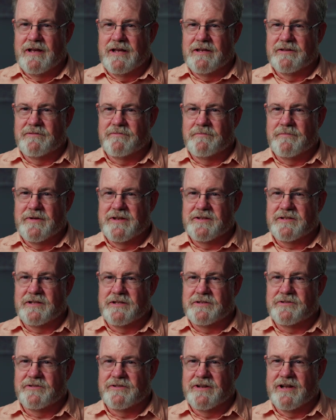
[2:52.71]
has
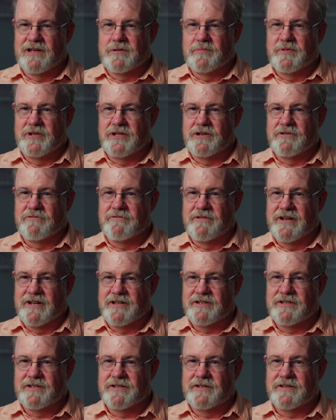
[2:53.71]
basically turned out to be
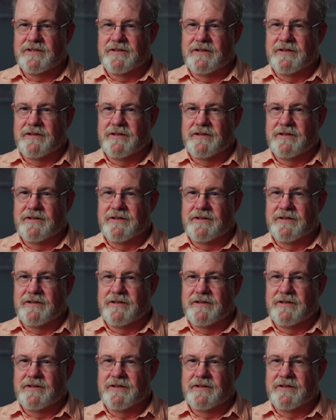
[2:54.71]
correct,